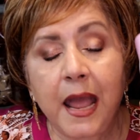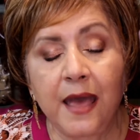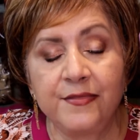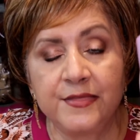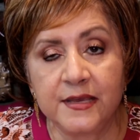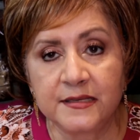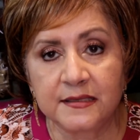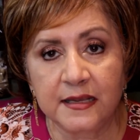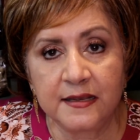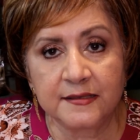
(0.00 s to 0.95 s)
And
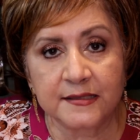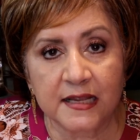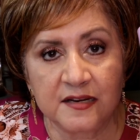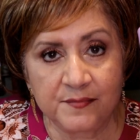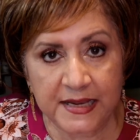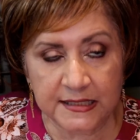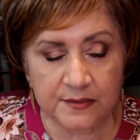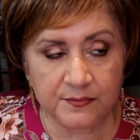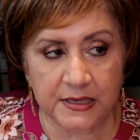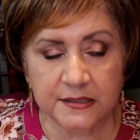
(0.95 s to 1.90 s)
this is an
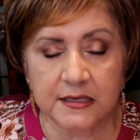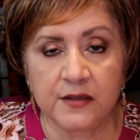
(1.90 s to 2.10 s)
amazing mist.